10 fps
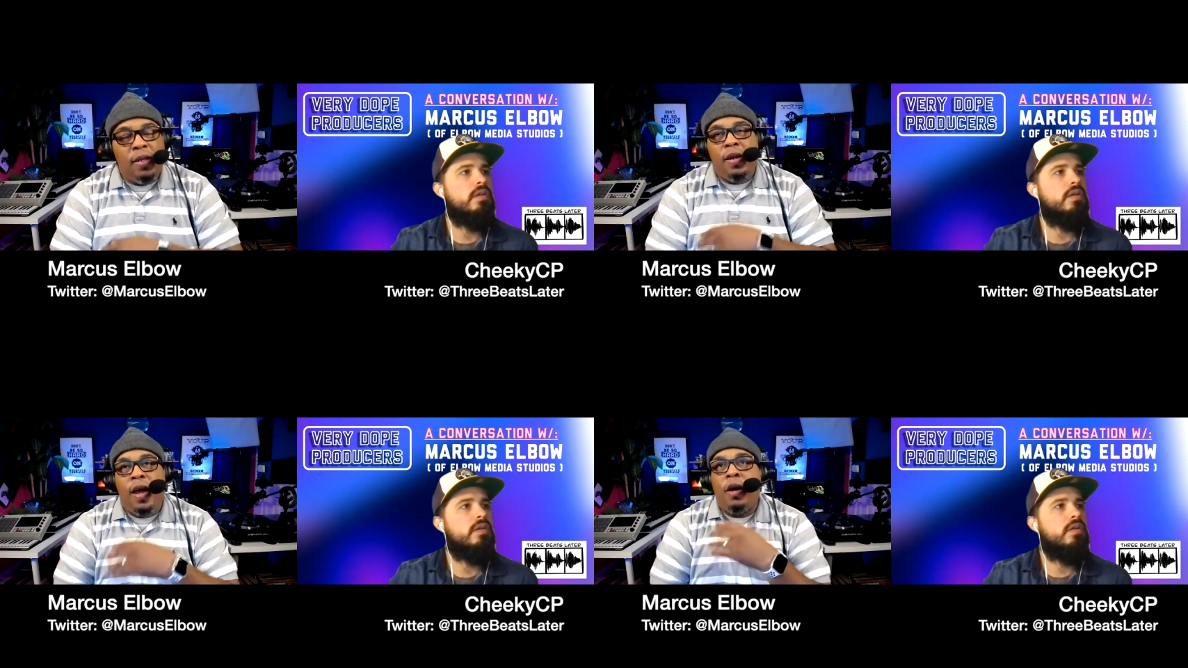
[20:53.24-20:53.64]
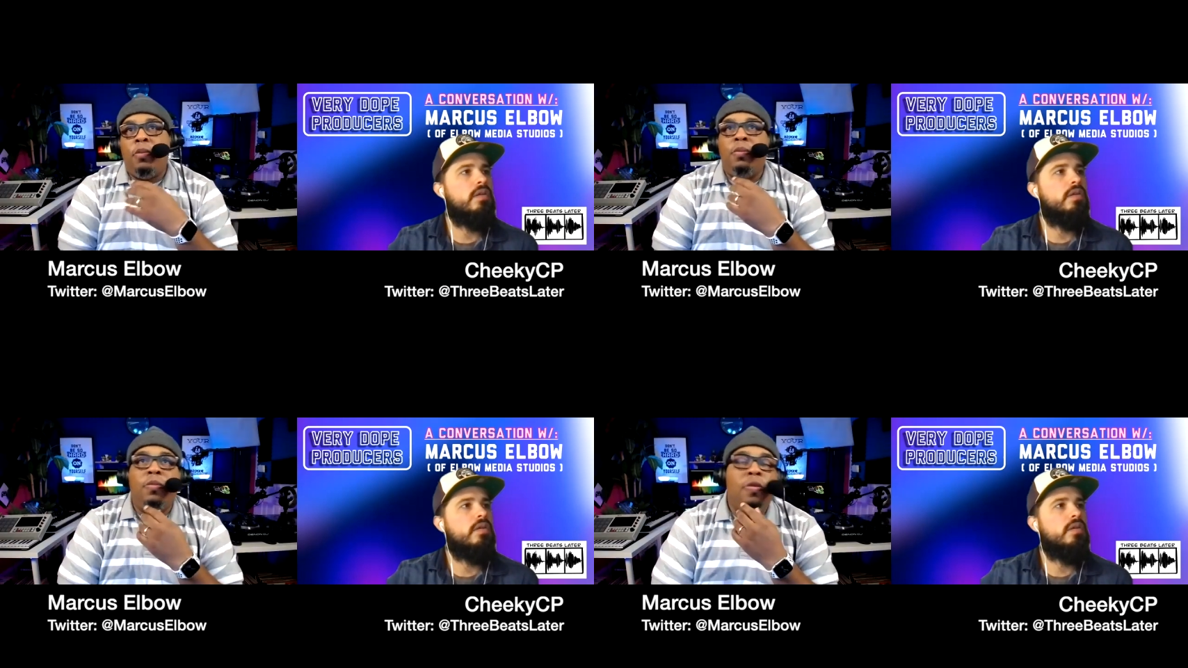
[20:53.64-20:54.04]
Speaker 1: an
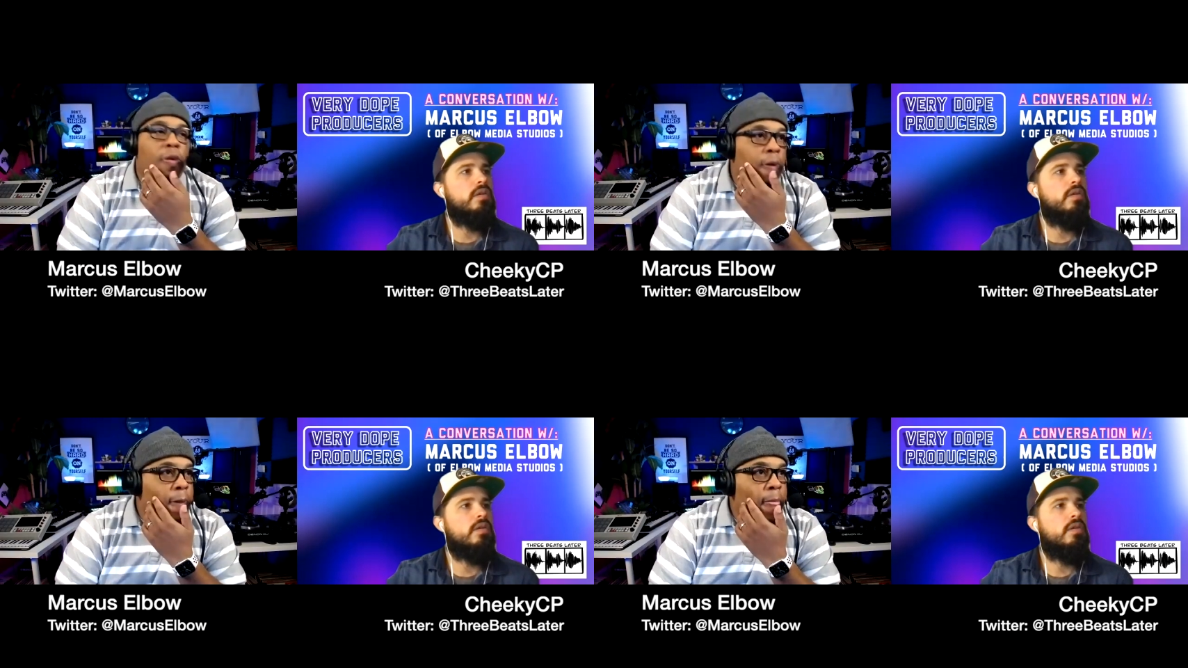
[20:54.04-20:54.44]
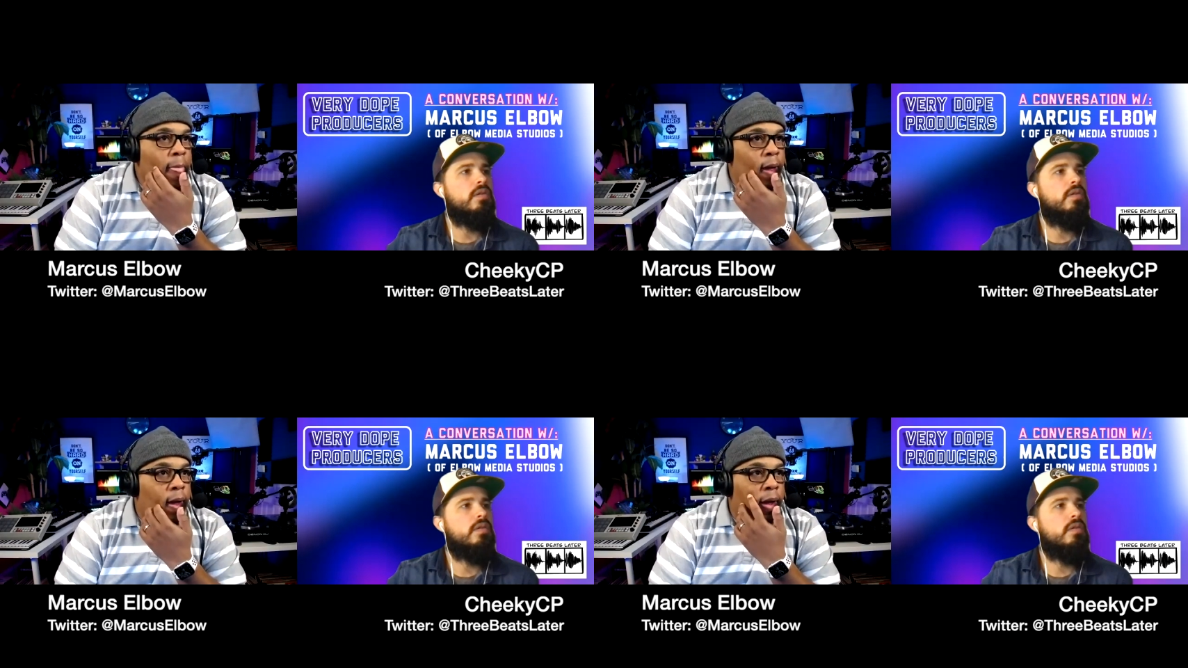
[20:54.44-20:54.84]
album
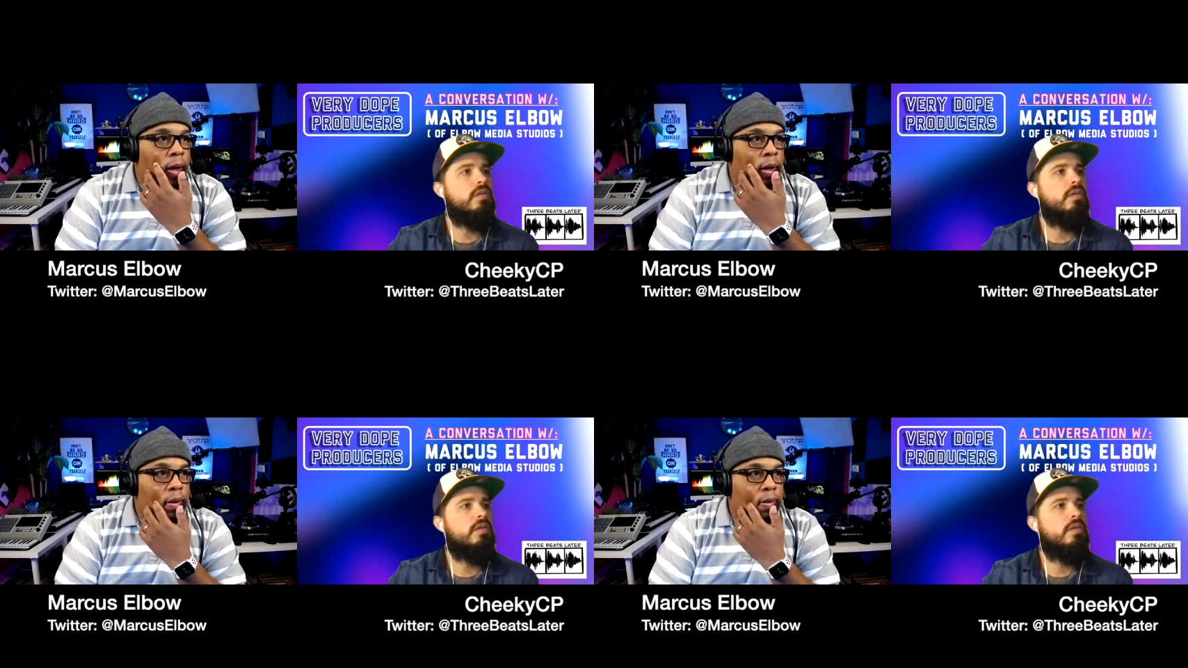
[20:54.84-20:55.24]
uh,